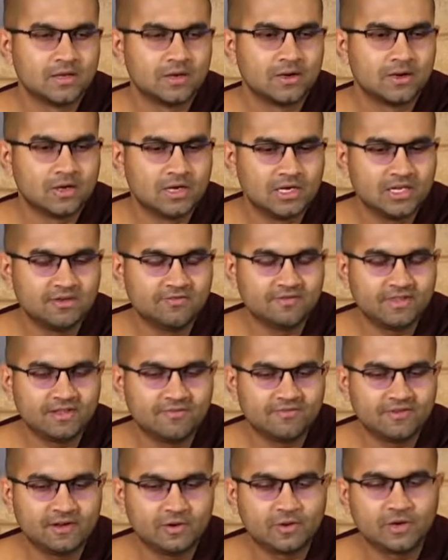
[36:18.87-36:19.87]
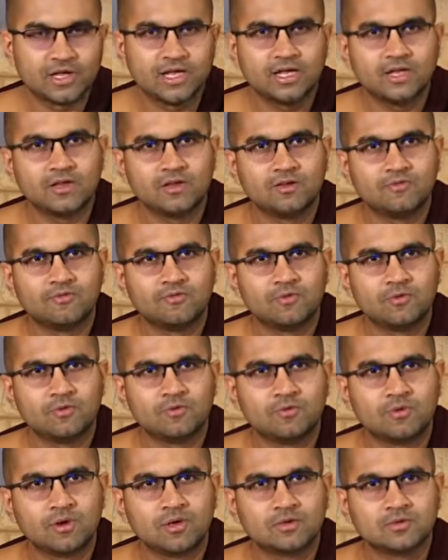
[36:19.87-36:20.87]
Only if they feel, okay, if you
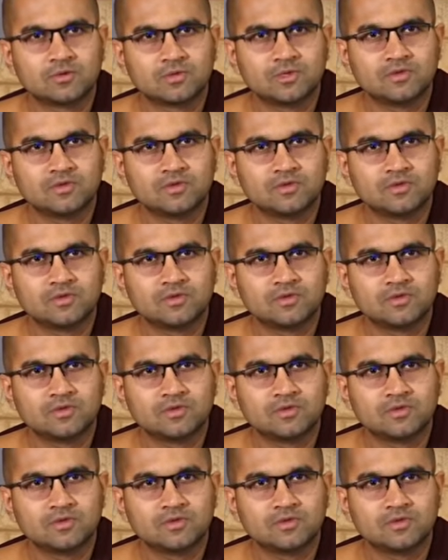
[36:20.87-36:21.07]
want,